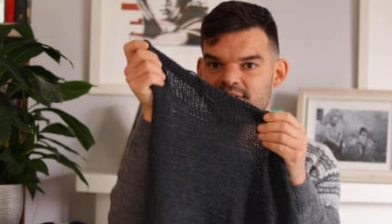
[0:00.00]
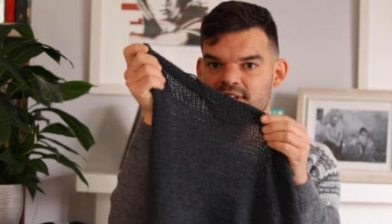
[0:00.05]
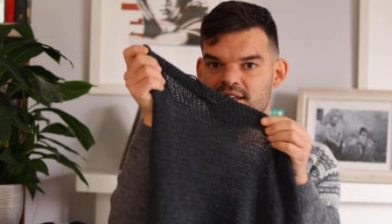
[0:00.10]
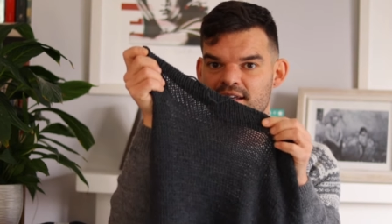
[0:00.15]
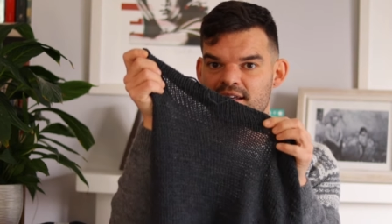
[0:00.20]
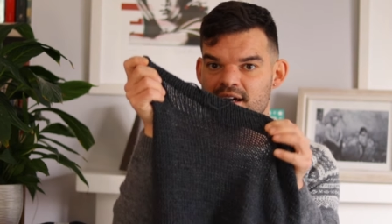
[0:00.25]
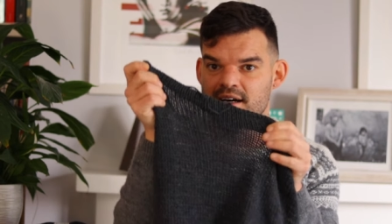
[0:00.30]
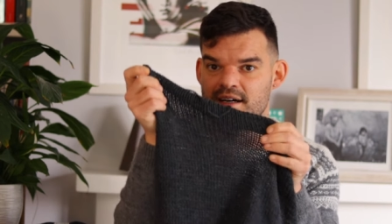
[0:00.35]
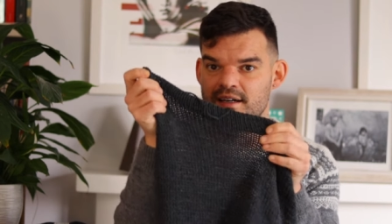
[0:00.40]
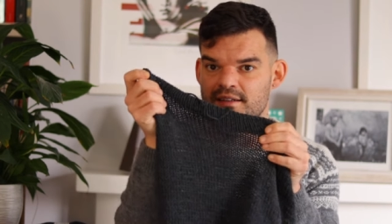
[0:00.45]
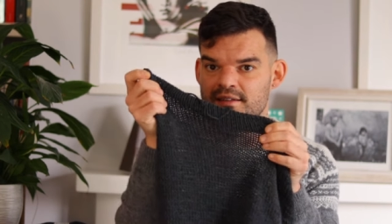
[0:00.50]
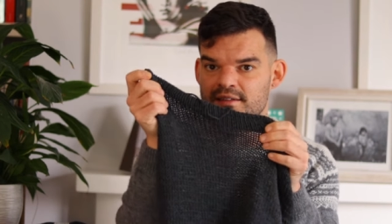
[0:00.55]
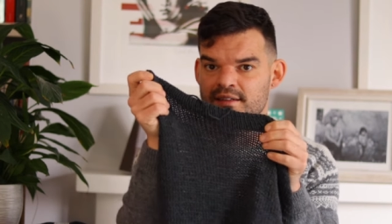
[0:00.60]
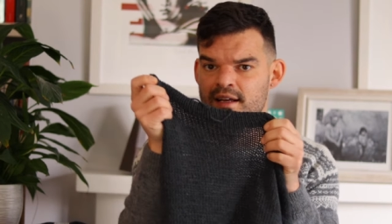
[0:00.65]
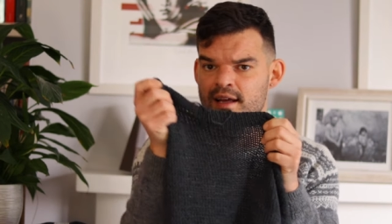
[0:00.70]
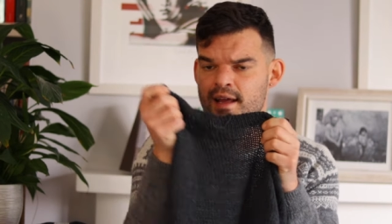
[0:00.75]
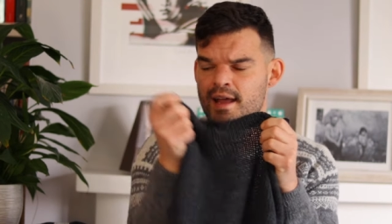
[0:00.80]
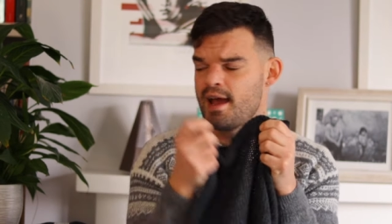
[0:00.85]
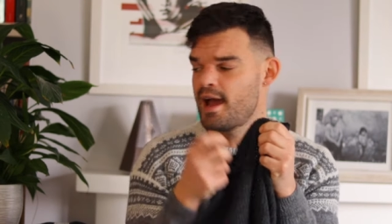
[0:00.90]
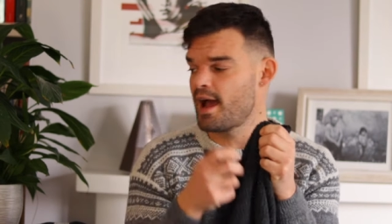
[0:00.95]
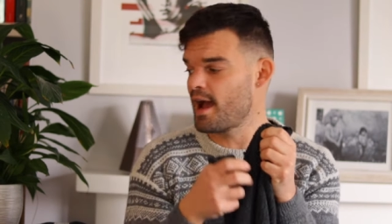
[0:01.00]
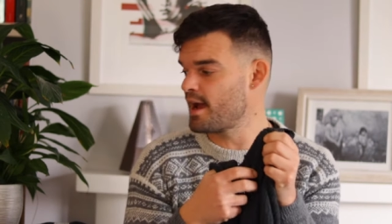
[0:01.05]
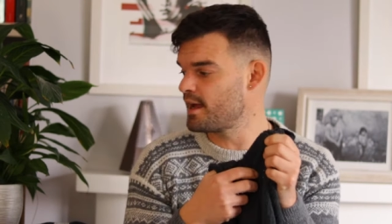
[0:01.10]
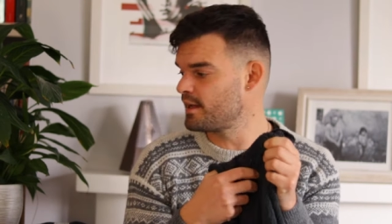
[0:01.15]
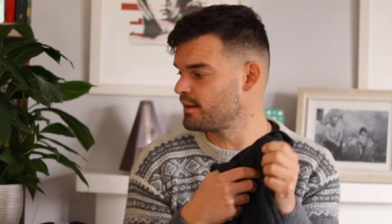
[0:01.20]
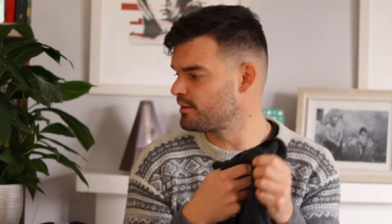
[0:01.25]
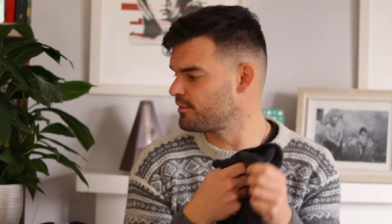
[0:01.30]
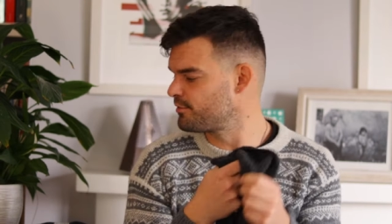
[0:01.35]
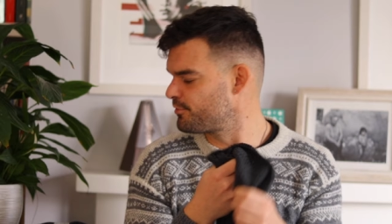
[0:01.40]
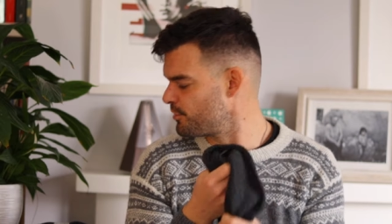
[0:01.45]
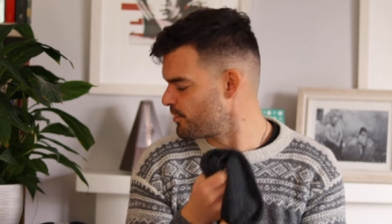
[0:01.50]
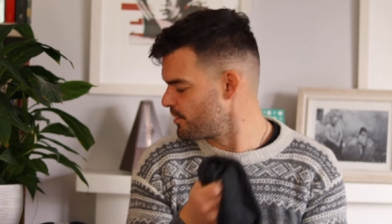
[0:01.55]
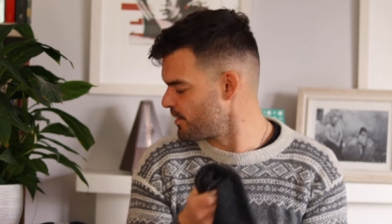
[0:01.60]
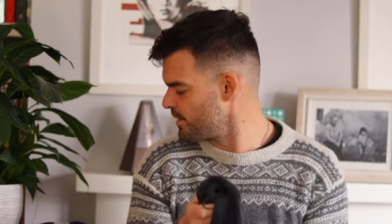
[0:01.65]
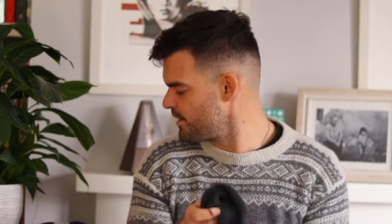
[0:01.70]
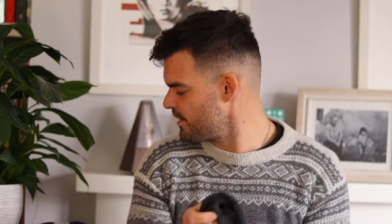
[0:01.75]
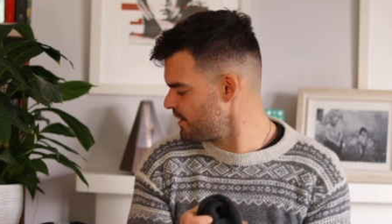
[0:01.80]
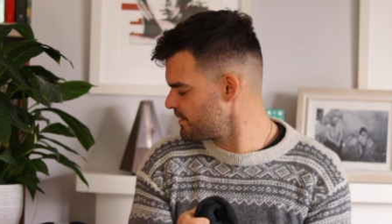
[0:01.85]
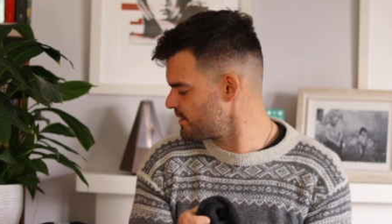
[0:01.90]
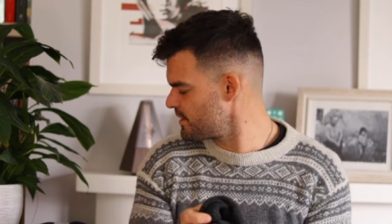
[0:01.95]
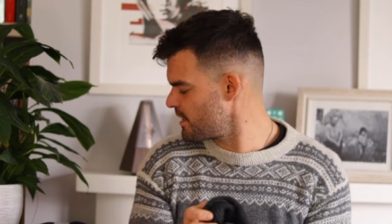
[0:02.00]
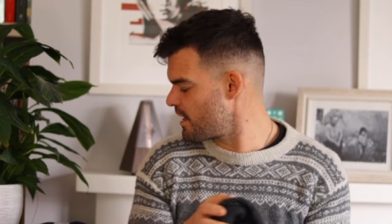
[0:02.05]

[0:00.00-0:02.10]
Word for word: yarn and for this